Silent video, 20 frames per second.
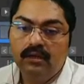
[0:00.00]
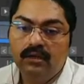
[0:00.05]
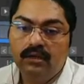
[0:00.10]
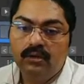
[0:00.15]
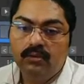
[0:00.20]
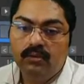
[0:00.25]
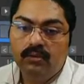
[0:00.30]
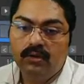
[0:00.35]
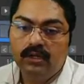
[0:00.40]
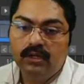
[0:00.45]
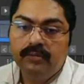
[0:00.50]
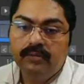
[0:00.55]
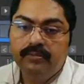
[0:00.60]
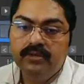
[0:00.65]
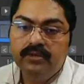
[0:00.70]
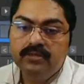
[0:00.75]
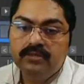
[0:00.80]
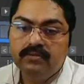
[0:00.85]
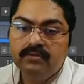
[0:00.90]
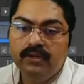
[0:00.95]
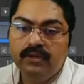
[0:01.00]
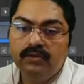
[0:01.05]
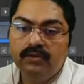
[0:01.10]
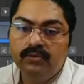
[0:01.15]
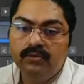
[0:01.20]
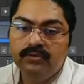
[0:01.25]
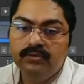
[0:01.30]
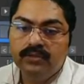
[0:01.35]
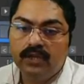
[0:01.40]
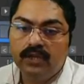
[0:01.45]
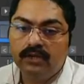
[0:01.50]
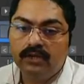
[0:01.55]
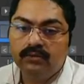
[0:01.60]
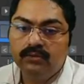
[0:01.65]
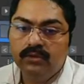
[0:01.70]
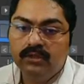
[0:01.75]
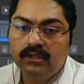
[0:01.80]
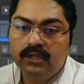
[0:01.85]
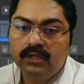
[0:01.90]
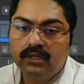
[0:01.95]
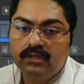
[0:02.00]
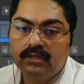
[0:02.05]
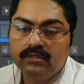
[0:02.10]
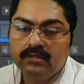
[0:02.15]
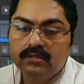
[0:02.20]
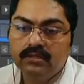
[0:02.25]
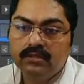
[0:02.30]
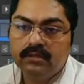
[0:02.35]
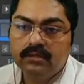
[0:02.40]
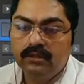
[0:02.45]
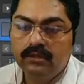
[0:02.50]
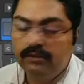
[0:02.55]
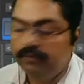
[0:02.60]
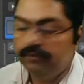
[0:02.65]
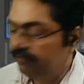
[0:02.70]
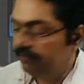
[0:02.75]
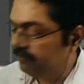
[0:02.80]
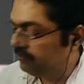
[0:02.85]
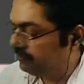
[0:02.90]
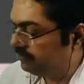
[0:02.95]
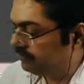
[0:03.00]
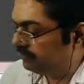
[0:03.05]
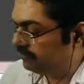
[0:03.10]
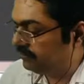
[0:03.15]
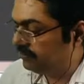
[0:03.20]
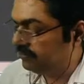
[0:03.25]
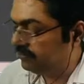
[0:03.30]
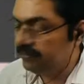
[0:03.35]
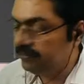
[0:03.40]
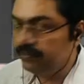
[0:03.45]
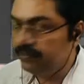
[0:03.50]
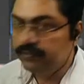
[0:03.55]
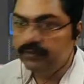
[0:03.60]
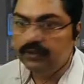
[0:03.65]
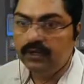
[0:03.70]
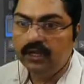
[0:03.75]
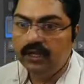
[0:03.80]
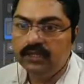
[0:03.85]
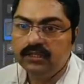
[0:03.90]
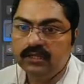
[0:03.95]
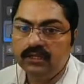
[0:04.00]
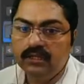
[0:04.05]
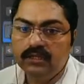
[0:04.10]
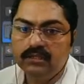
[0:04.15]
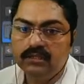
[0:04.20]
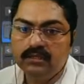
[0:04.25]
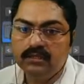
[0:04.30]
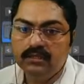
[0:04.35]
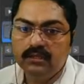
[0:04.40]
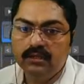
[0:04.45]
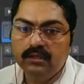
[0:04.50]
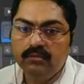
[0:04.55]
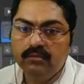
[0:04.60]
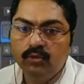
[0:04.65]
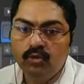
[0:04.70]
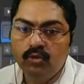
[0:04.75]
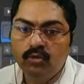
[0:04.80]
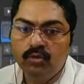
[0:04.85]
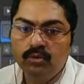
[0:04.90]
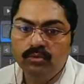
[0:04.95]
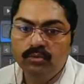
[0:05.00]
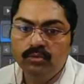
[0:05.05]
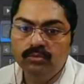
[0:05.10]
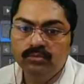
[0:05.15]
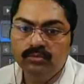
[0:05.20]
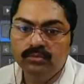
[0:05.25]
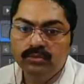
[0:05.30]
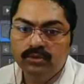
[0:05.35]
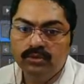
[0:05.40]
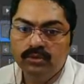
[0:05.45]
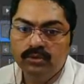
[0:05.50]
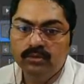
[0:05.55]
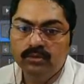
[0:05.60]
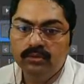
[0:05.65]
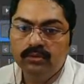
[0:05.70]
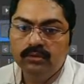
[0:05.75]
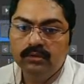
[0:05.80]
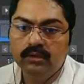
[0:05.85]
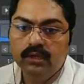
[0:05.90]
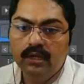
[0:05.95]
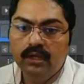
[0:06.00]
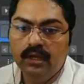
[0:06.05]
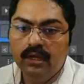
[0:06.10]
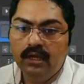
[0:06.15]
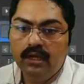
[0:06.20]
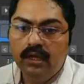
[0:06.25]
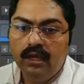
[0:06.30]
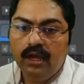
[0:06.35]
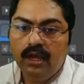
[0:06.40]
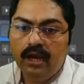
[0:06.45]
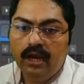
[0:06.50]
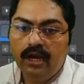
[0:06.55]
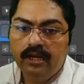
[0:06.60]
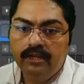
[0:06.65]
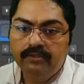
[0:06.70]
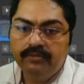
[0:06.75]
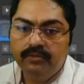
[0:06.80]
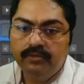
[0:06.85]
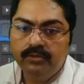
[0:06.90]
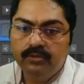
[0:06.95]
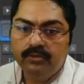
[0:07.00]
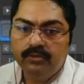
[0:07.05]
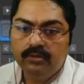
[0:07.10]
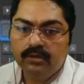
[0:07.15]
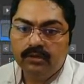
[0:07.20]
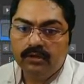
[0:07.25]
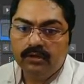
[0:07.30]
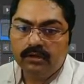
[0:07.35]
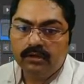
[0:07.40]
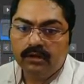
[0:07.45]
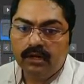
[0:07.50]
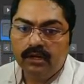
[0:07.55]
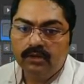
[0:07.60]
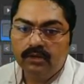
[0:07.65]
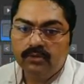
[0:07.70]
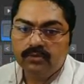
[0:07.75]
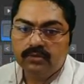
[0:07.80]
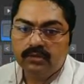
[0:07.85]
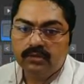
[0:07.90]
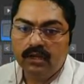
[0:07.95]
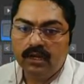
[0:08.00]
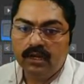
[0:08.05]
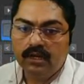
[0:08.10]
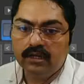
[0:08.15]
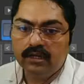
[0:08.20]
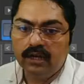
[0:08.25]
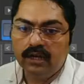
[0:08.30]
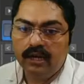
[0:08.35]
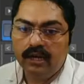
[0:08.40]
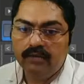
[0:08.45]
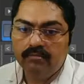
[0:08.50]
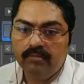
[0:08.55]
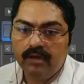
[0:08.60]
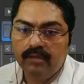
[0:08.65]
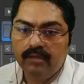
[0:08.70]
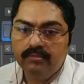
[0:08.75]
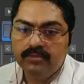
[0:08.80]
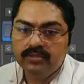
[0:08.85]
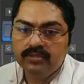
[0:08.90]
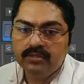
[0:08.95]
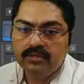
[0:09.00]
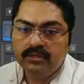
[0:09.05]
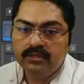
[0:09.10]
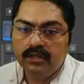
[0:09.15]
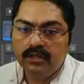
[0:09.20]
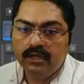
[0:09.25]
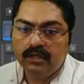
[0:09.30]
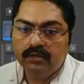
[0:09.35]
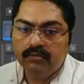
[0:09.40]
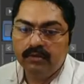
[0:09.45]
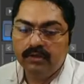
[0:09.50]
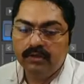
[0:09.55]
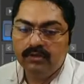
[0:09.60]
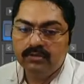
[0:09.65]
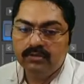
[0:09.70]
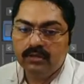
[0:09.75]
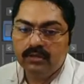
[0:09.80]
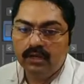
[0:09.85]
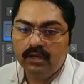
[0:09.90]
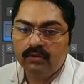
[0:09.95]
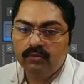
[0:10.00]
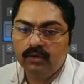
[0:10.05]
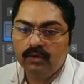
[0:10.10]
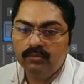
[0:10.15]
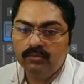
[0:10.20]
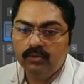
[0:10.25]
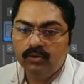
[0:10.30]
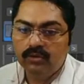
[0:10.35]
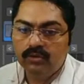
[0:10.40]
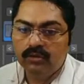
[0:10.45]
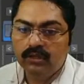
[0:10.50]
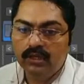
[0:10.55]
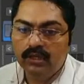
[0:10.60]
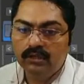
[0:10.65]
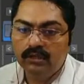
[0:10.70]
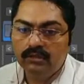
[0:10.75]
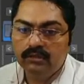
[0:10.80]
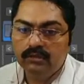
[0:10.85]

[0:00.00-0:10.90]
What happens when you select vertex? If selection is in move tool, and if you try to select and by mistake when you select one more thing,